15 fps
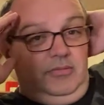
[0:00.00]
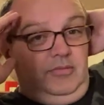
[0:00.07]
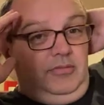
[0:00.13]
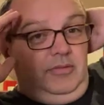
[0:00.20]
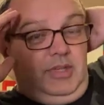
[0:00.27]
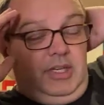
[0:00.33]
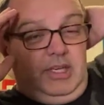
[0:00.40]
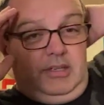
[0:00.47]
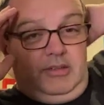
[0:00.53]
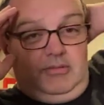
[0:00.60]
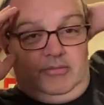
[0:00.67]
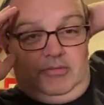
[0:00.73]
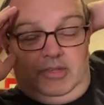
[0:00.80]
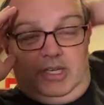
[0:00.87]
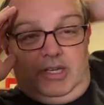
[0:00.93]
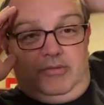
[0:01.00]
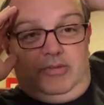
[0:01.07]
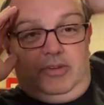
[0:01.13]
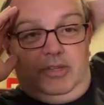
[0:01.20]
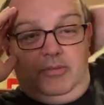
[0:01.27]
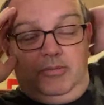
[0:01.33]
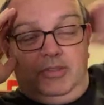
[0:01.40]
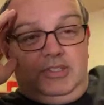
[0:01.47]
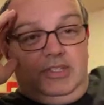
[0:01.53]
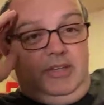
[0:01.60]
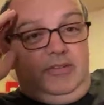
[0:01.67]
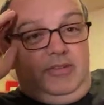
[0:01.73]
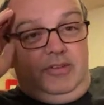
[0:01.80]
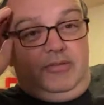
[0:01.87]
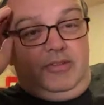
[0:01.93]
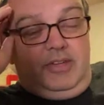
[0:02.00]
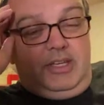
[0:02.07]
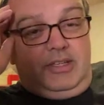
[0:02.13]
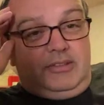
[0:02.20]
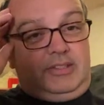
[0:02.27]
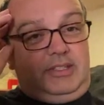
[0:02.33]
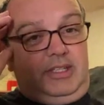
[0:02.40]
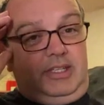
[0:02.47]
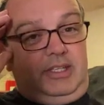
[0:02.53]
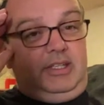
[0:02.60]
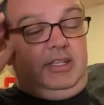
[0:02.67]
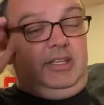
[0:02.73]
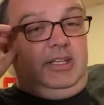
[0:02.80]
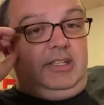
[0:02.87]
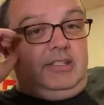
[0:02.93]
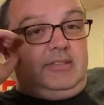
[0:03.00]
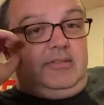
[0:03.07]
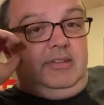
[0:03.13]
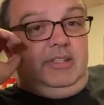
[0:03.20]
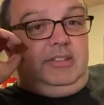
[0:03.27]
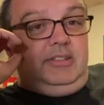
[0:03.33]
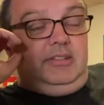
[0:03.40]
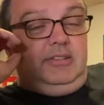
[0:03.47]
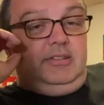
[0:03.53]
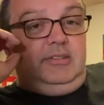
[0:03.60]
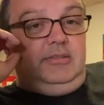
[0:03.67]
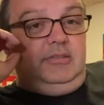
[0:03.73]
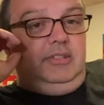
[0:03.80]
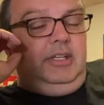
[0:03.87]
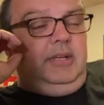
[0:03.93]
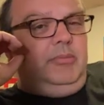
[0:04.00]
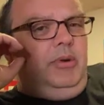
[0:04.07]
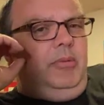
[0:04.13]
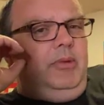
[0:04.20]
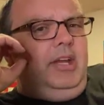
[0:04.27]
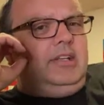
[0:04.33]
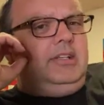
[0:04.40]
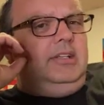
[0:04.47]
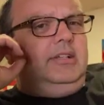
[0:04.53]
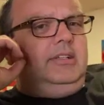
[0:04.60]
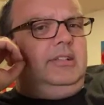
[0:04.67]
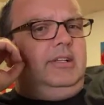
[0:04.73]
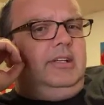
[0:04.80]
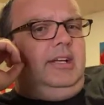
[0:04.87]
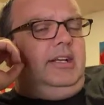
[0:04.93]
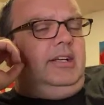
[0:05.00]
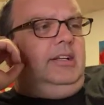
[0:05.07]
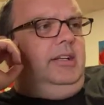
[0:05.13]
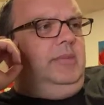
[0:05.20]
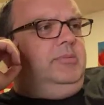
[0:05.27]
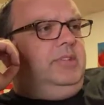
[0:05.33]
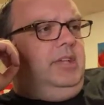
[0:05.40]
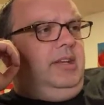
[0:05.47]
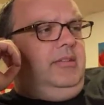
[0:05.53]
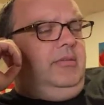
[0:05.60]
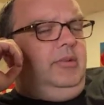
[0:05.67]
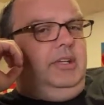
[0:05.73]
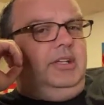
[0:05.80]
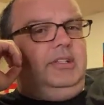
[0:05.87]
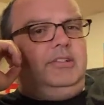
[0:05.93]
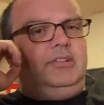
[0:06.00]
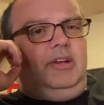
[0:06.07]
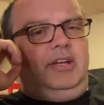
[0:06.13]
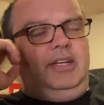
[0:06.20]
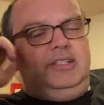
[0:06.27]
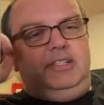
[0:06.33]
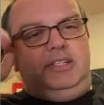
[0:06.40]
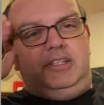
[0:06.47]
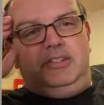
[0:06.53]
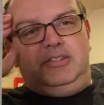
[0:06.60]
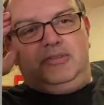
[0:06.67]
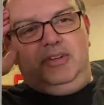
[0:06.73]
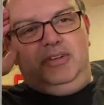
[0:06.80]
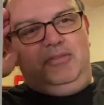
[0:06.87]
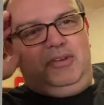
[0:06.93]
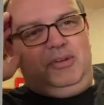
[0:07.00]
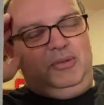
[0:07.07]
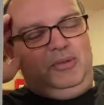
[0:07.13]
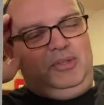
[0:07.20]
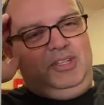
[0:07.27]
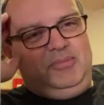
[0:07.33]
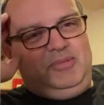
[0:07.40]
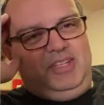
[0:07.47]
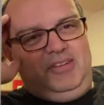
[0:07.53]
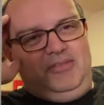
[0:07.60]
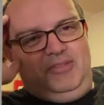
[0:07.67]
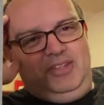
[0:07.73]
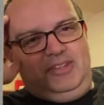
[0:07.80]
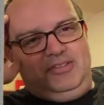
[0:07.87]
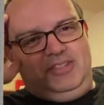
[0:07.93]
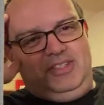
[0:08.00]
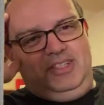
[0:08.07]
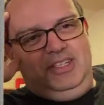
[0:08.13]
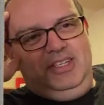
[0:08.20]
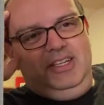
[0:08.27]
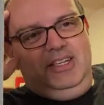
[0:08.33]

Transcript: you can view them yourself in VLC, and you can get screenshots, or you can probably actually get clips out. Well, I guess you can screen record clips out of VLC.